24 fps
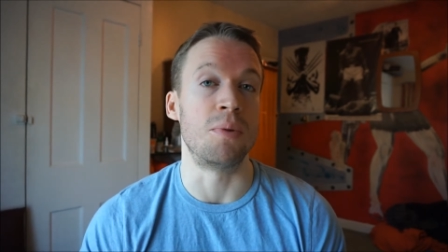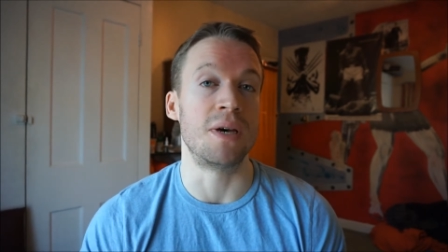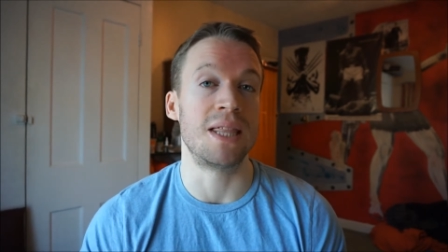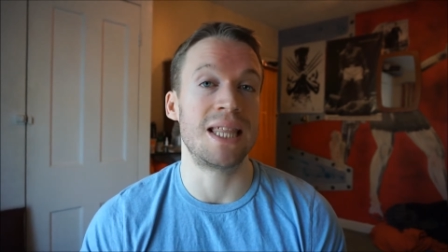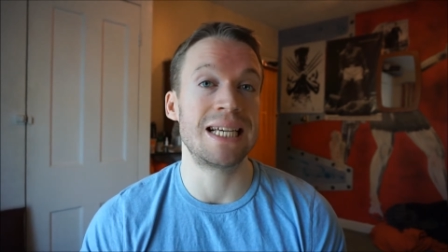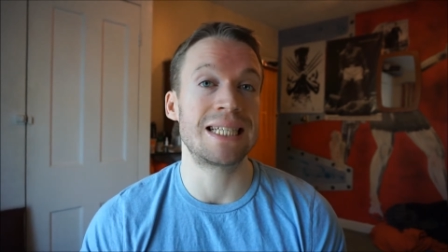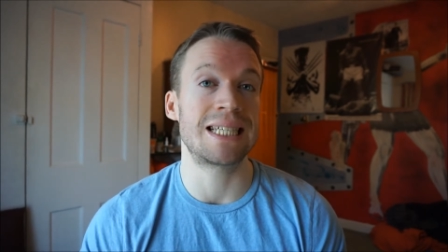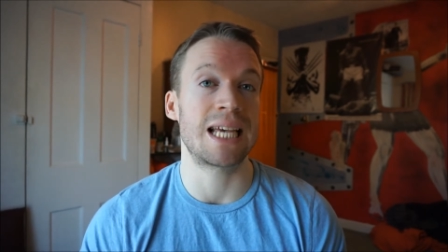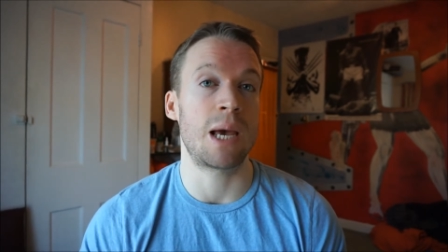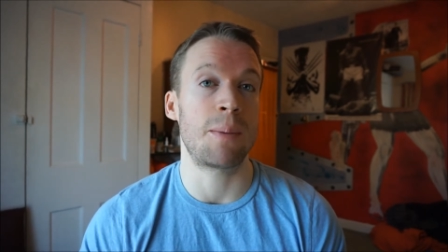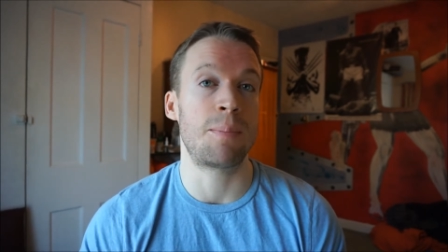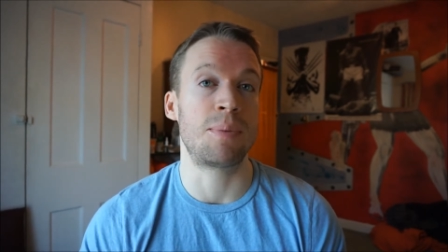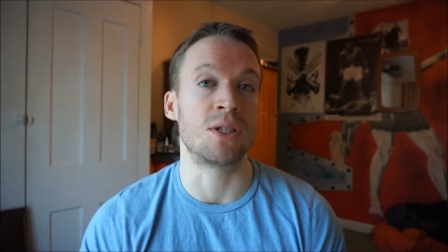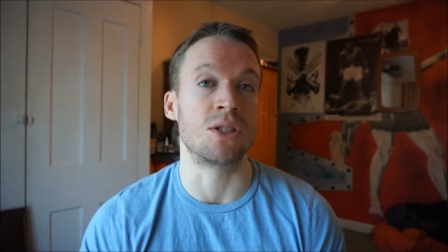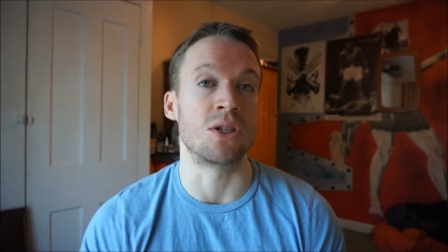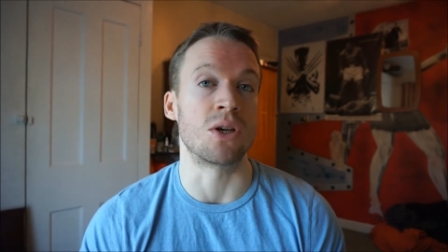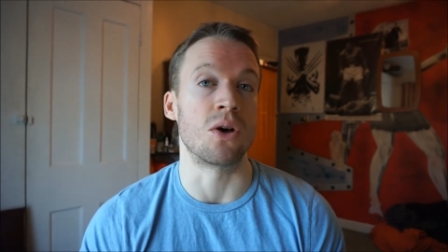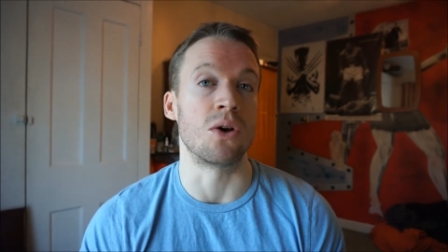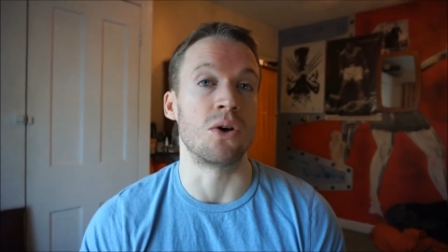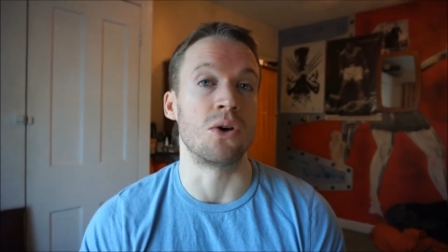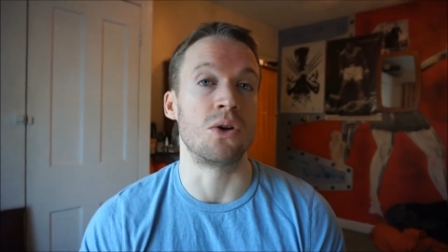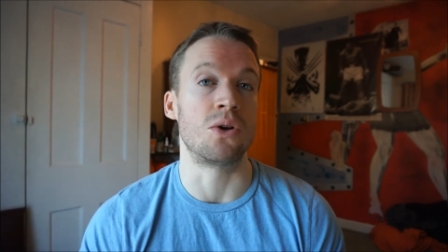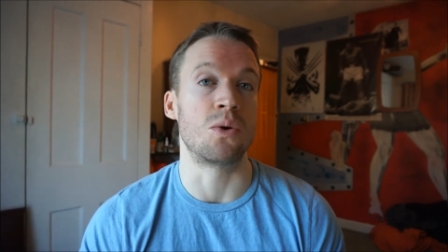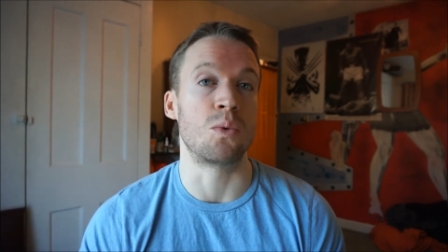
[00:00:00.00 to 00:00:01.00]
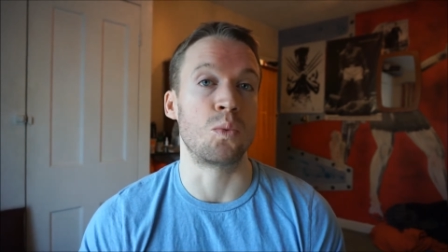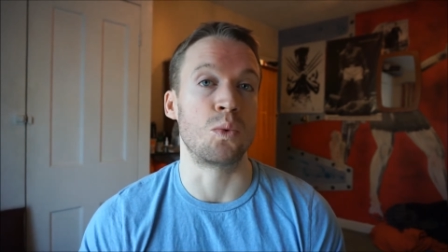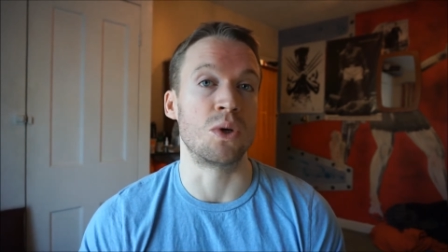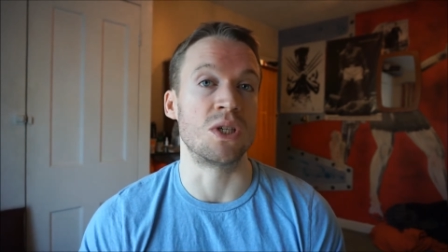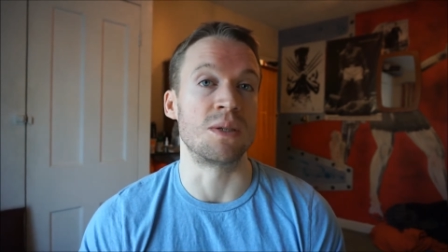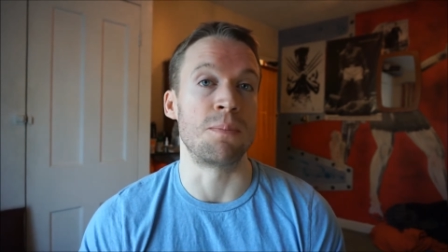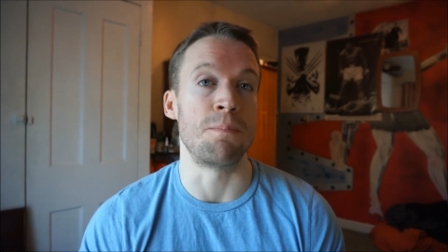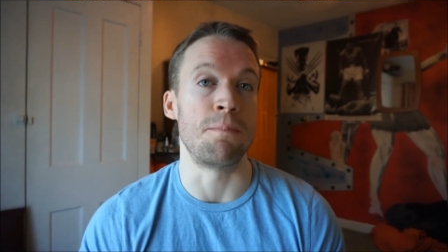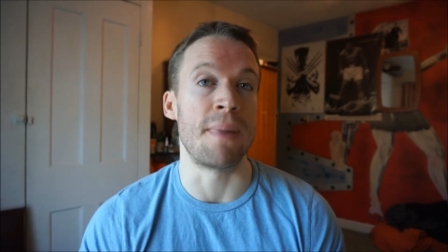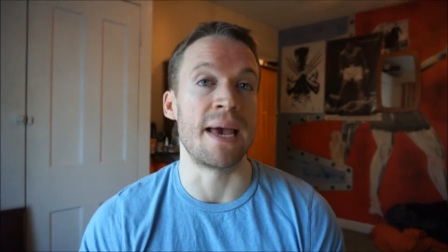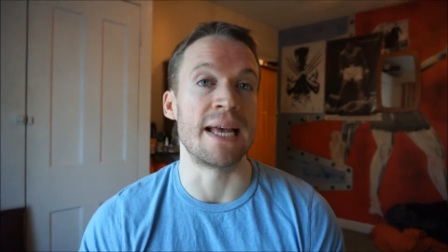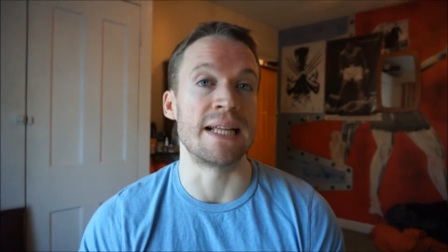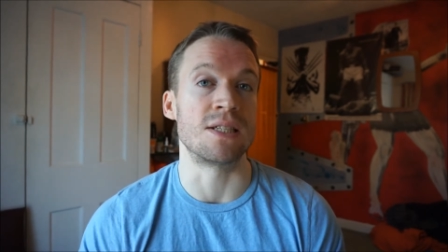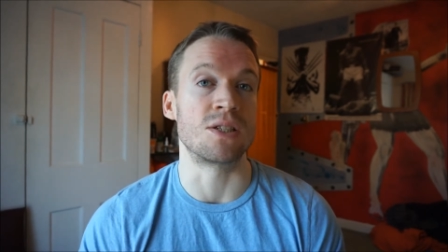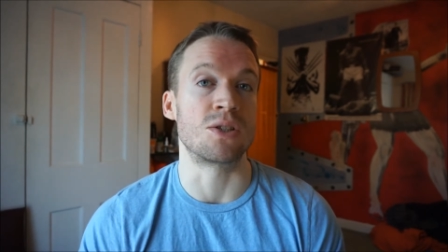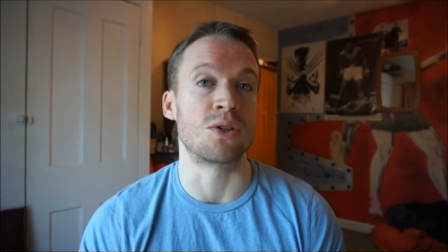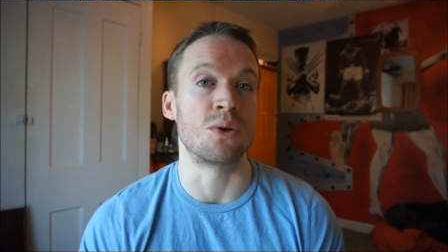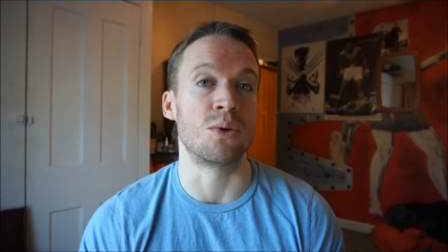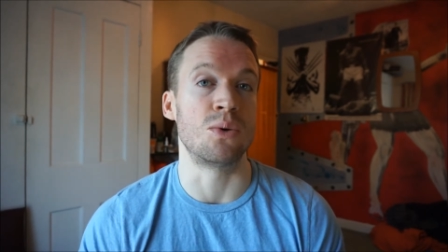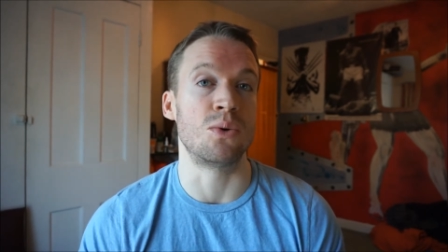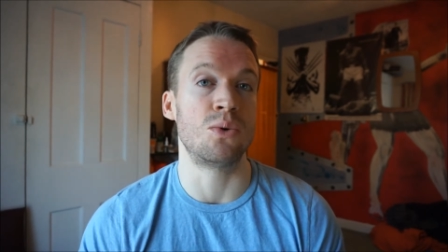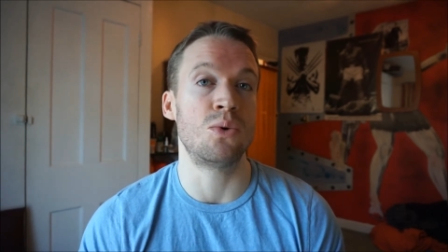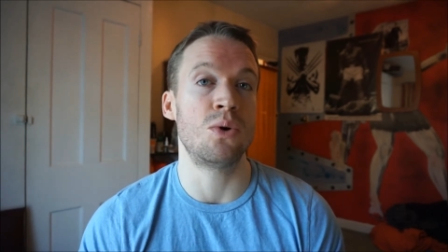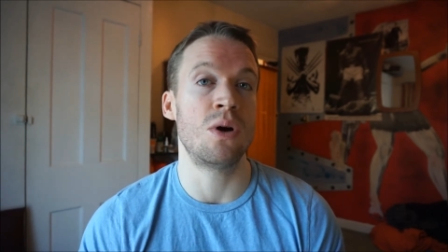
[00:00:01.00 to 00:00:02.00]
but this episode was
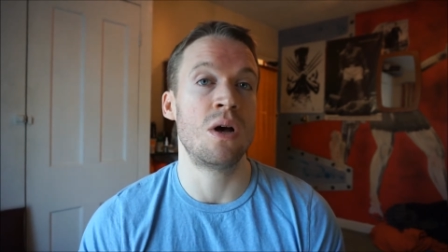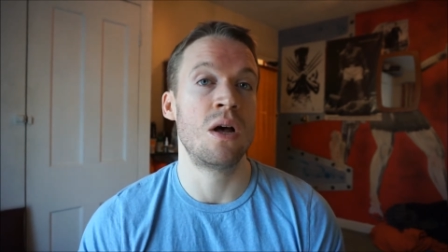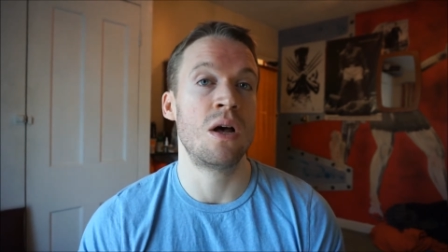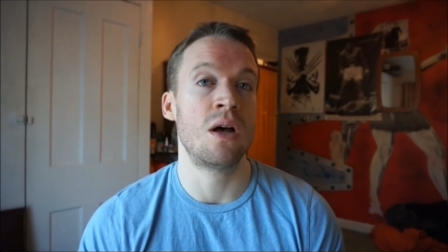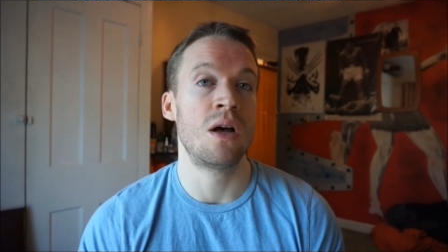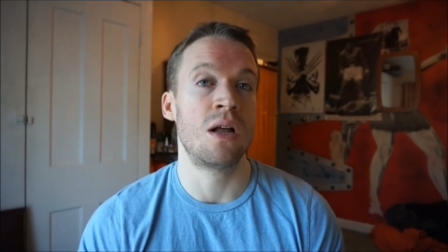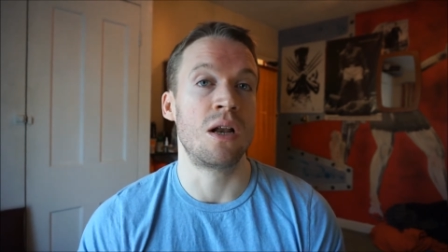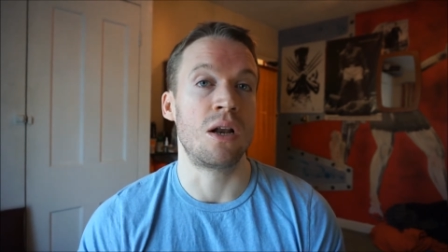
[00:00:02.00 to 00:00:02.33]
mental.